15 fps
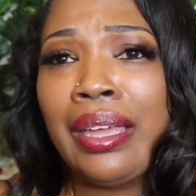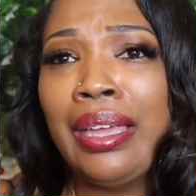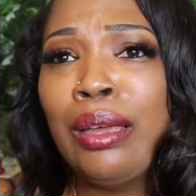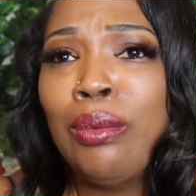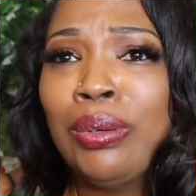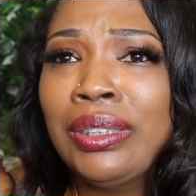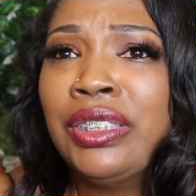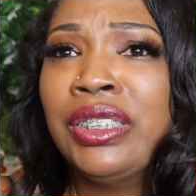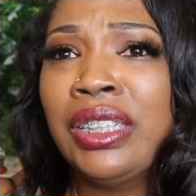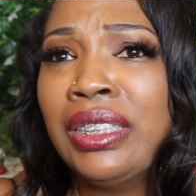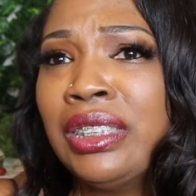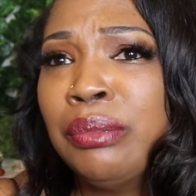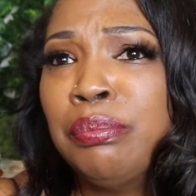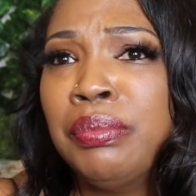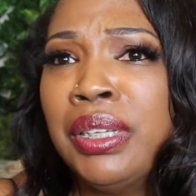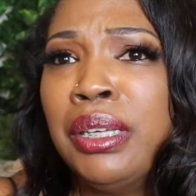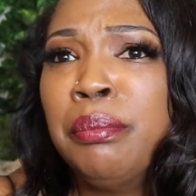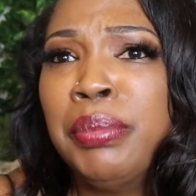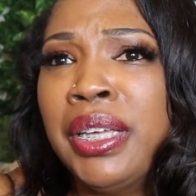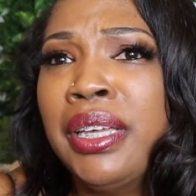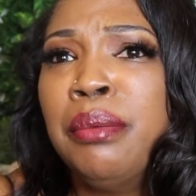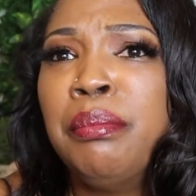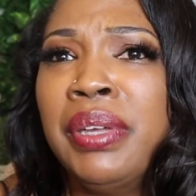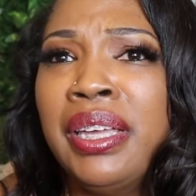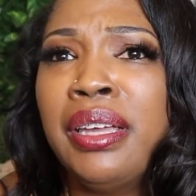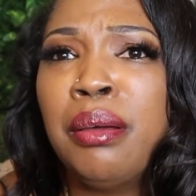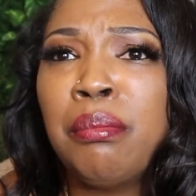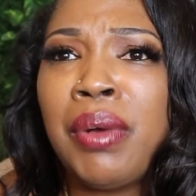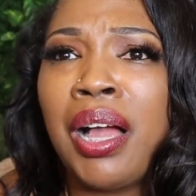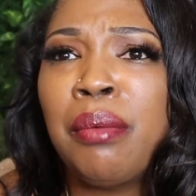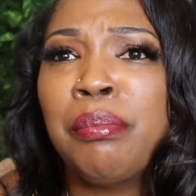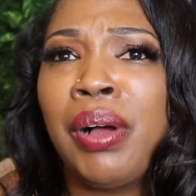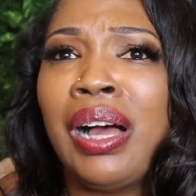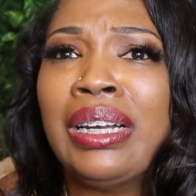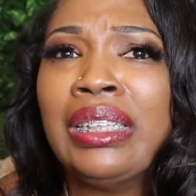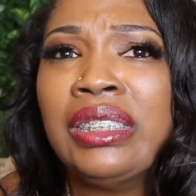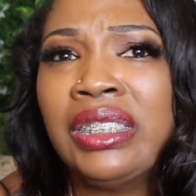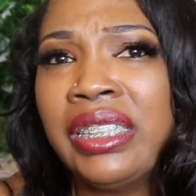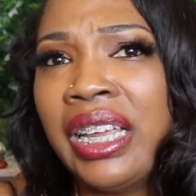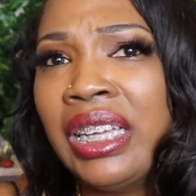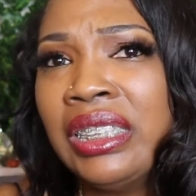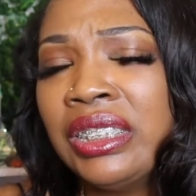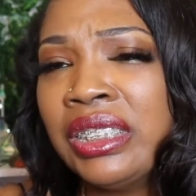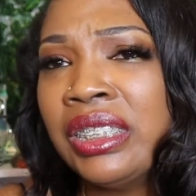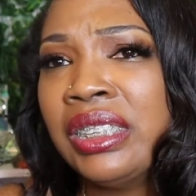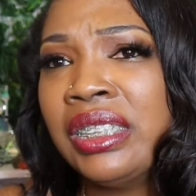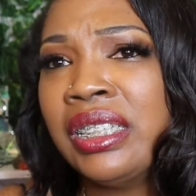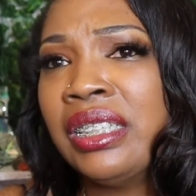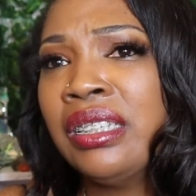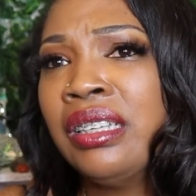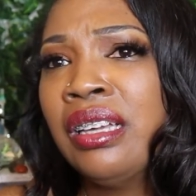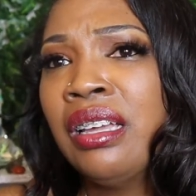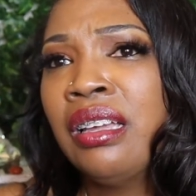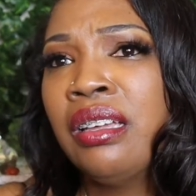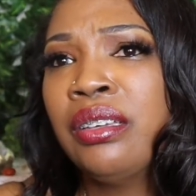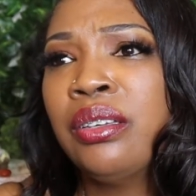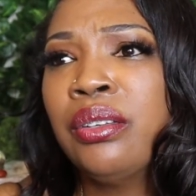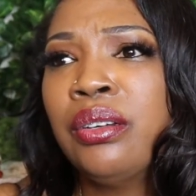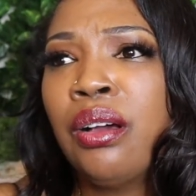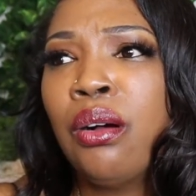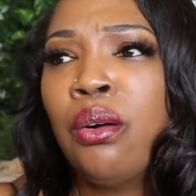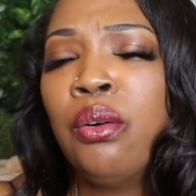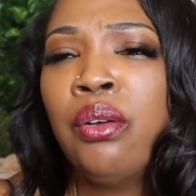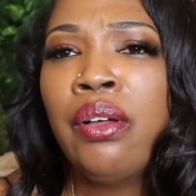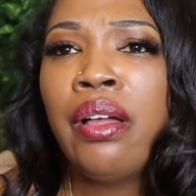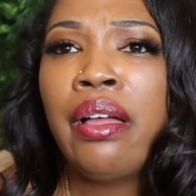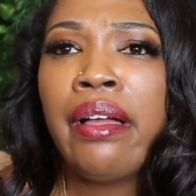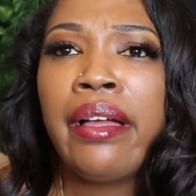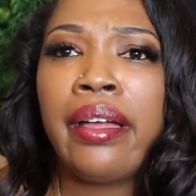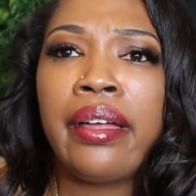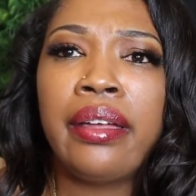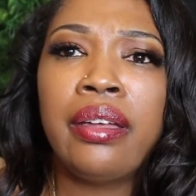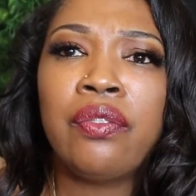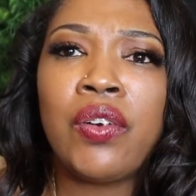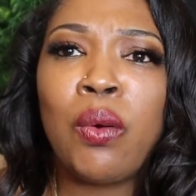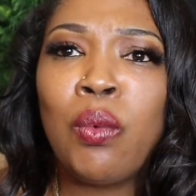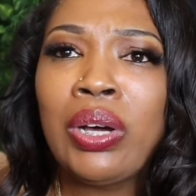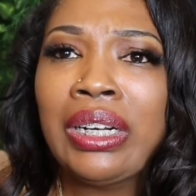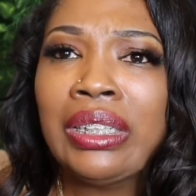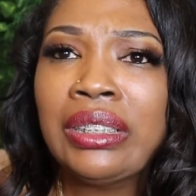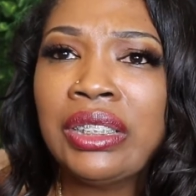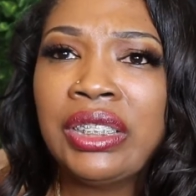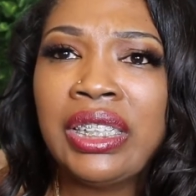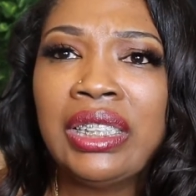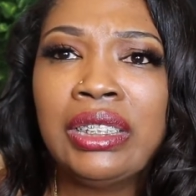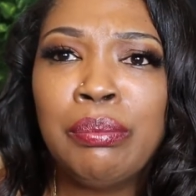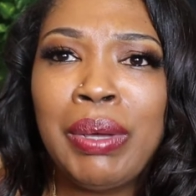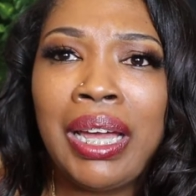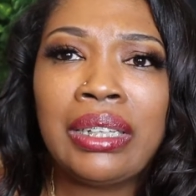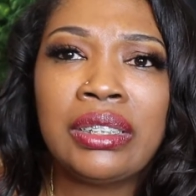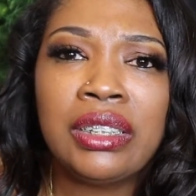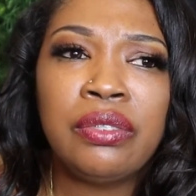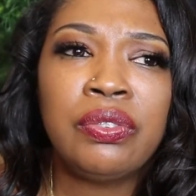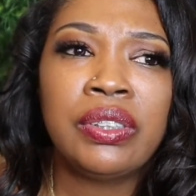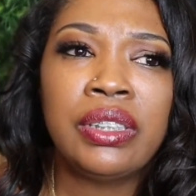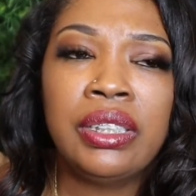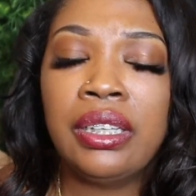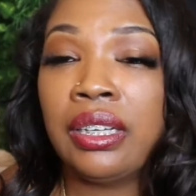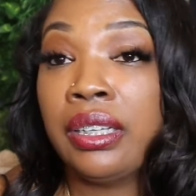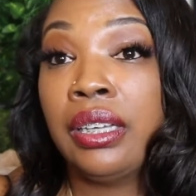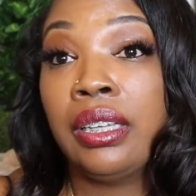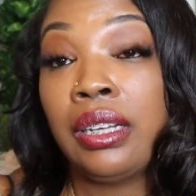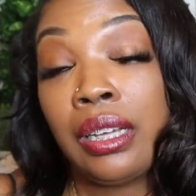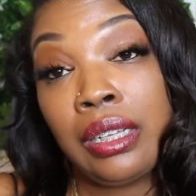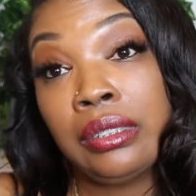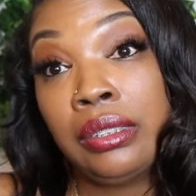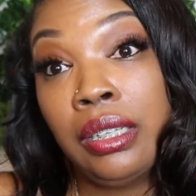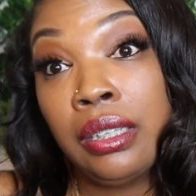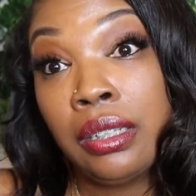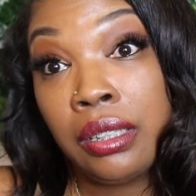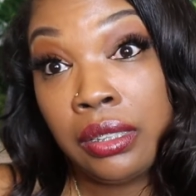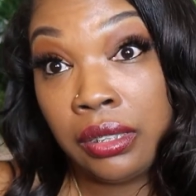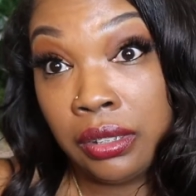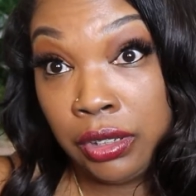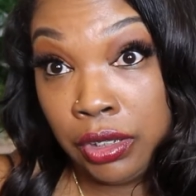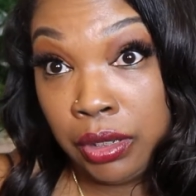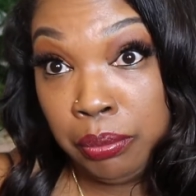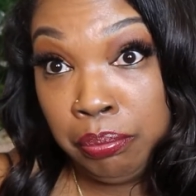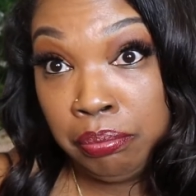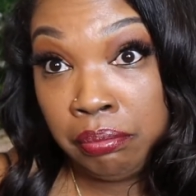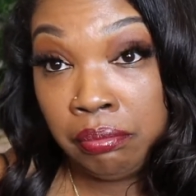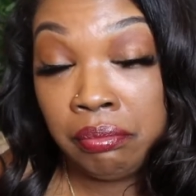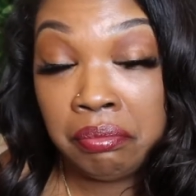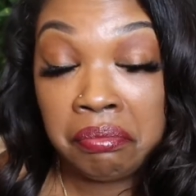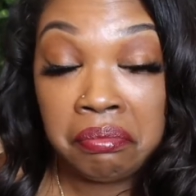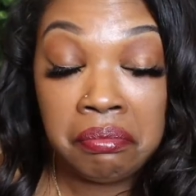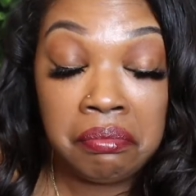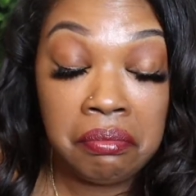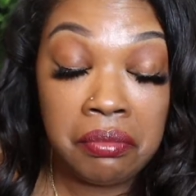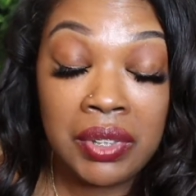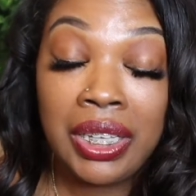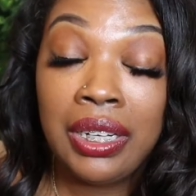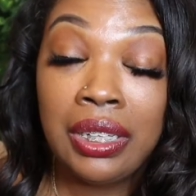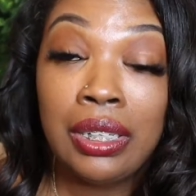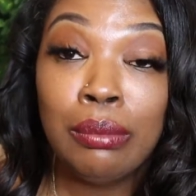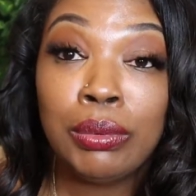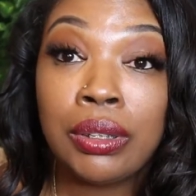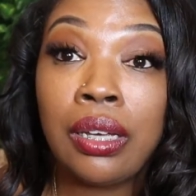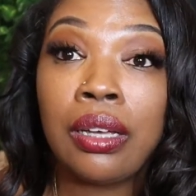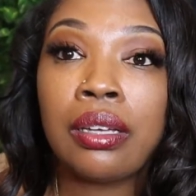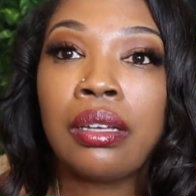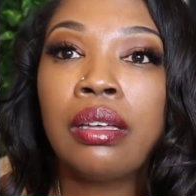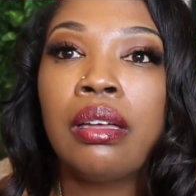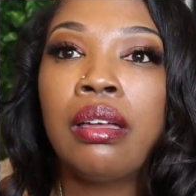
It was just me being me and my body changing. And, if I wanted to change it back differently, again, like I said, the gym and a nip tuck.